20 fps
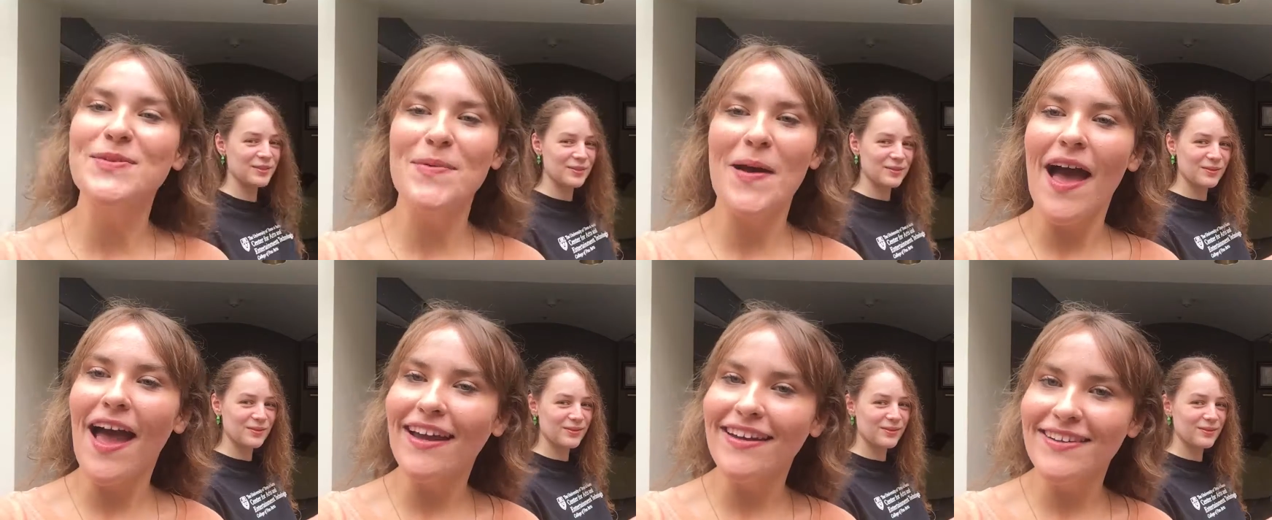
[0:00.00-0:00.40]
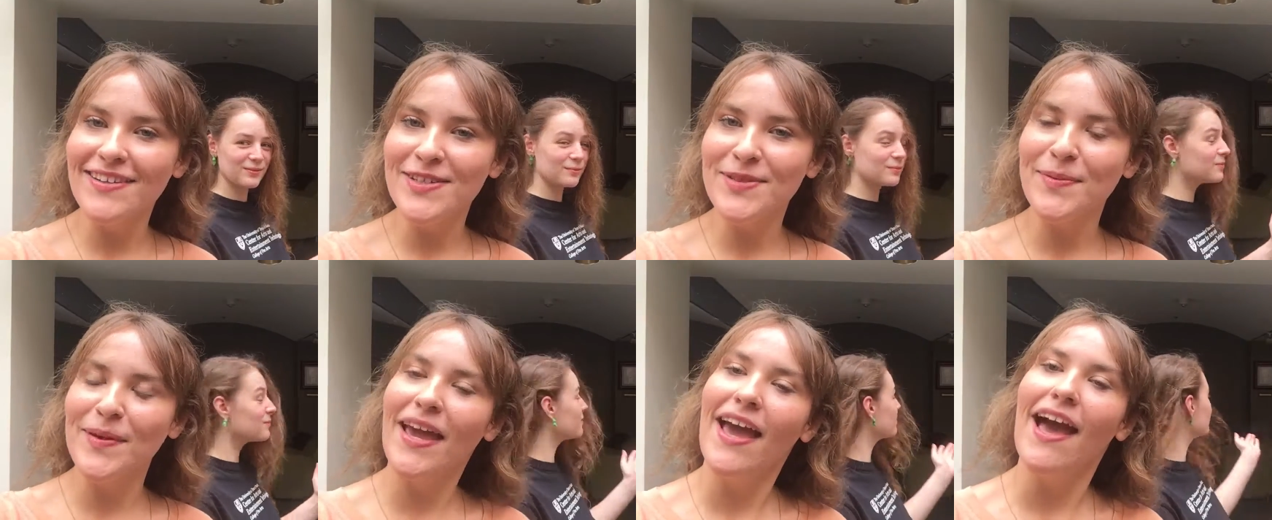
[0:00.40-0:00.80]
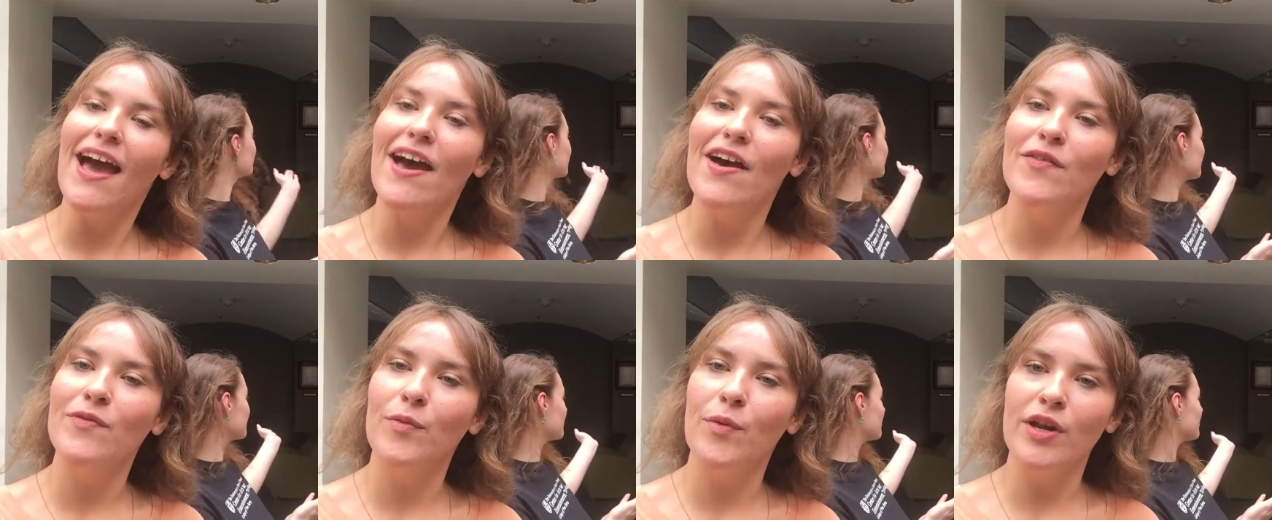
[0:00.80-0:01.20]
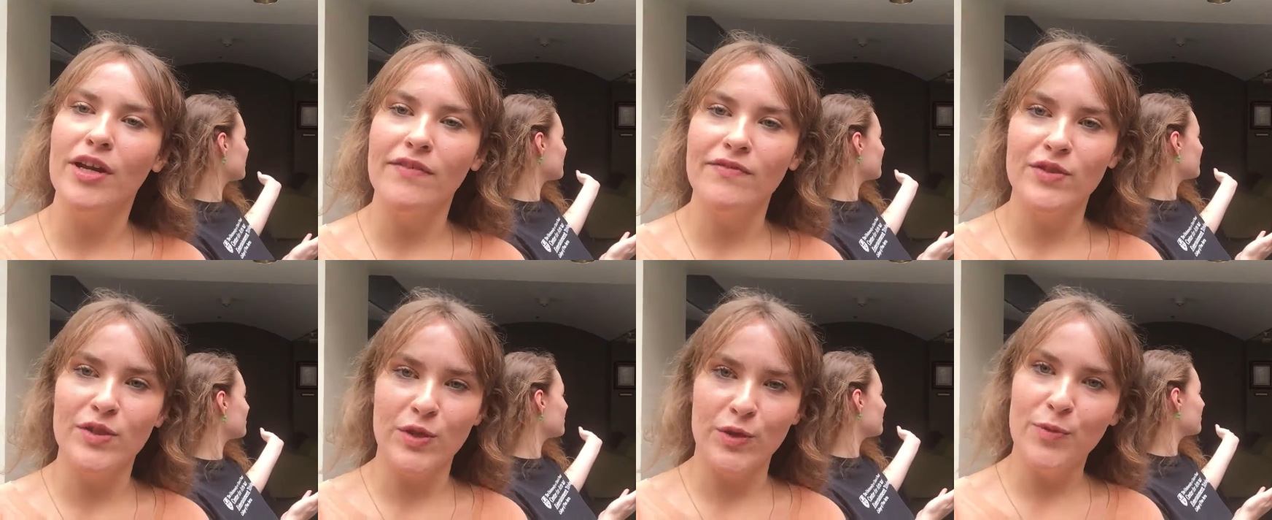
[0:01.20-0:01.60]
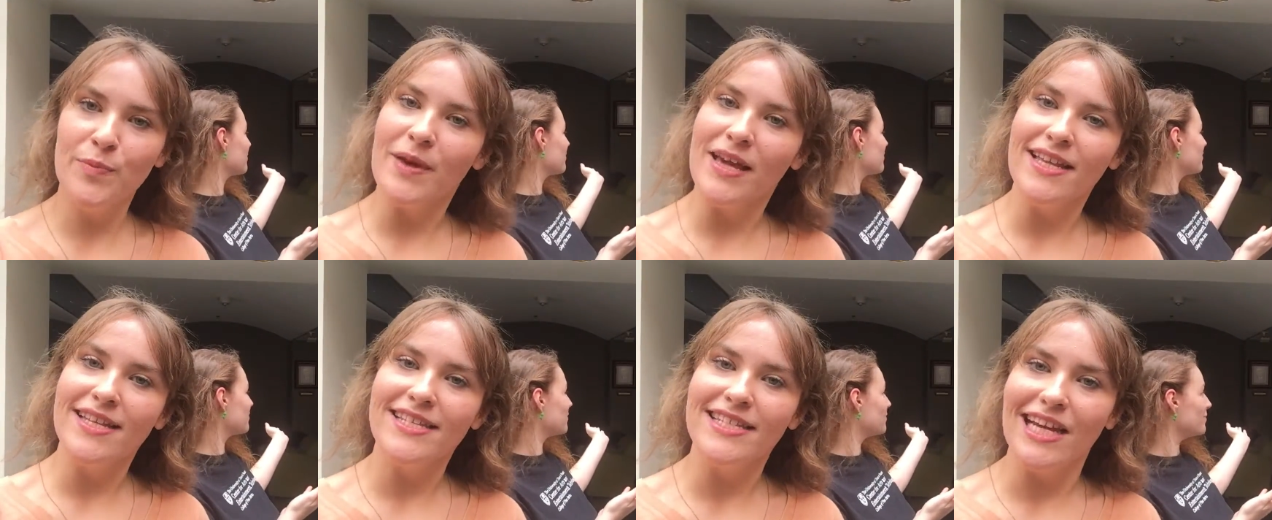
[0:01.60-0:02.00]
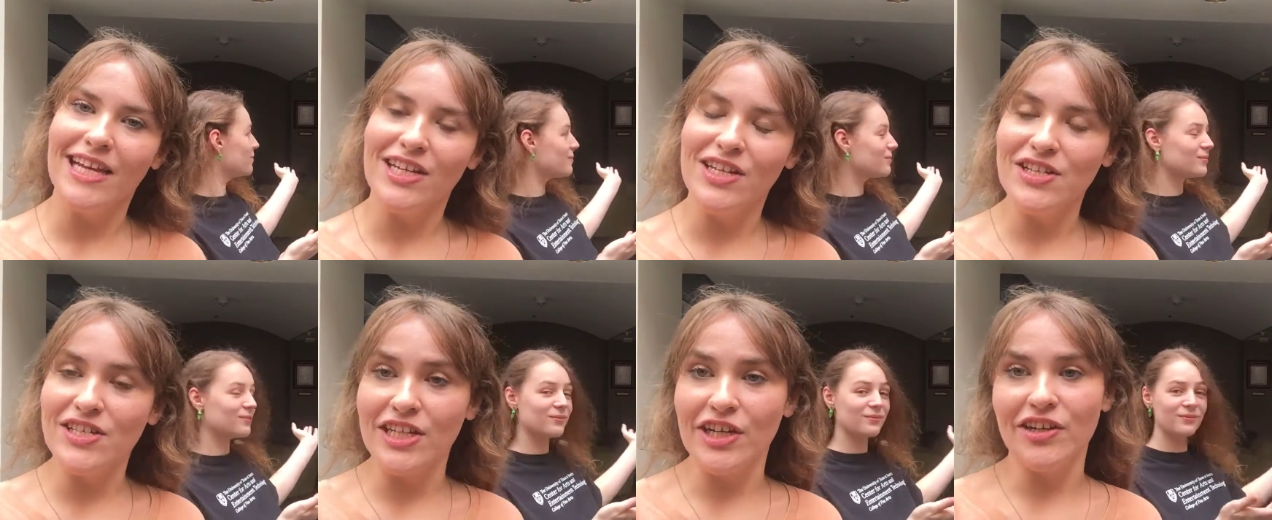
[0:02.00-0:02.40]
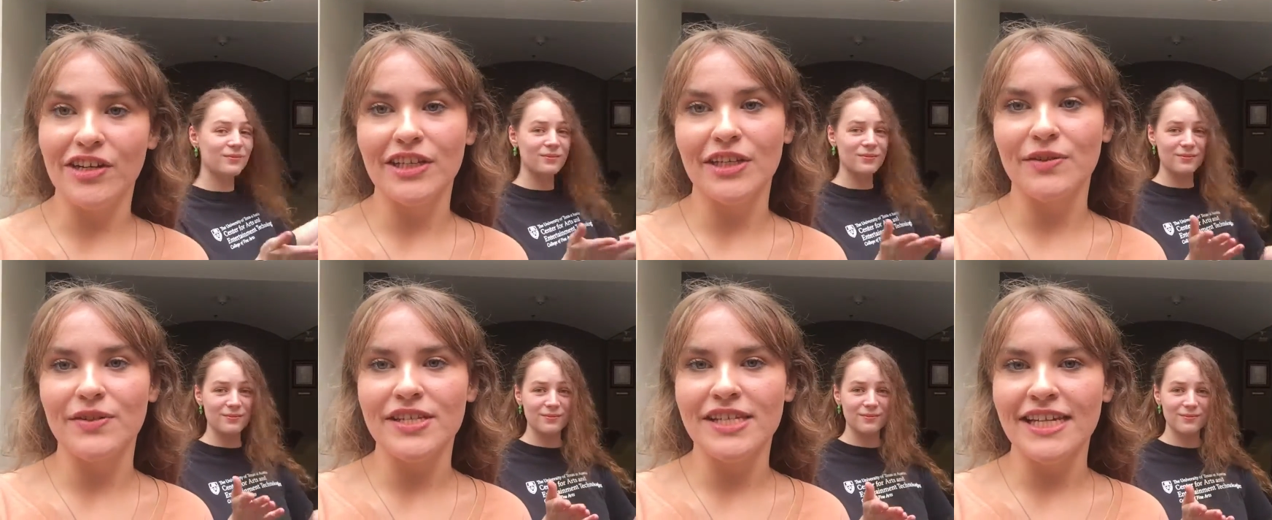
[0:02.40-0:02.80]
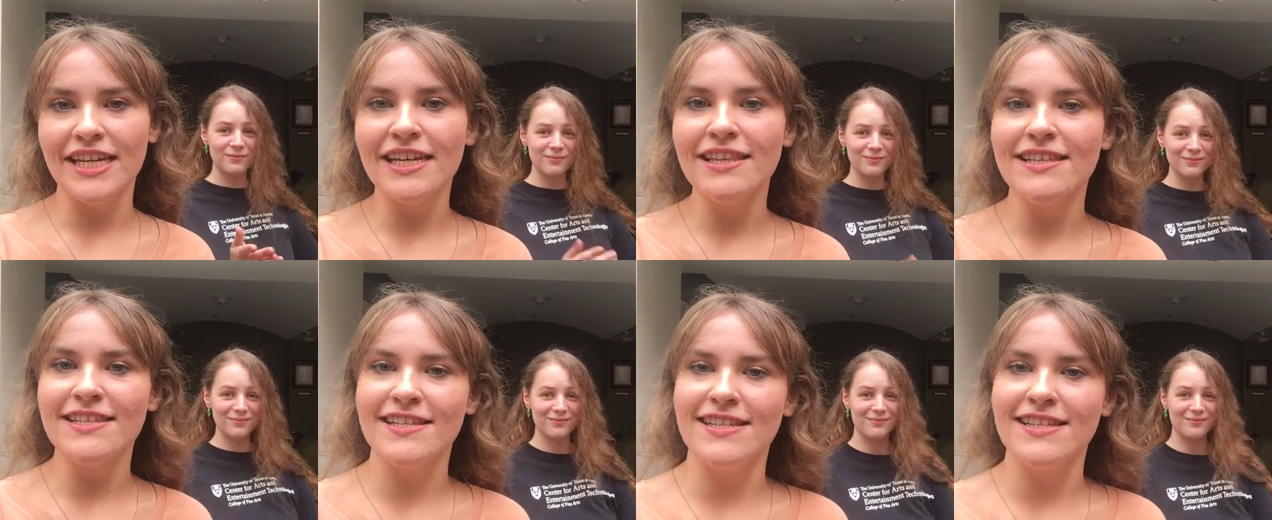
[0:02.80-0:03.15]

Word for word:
Speaker 1: So behind us we have one of two main stages here at UT.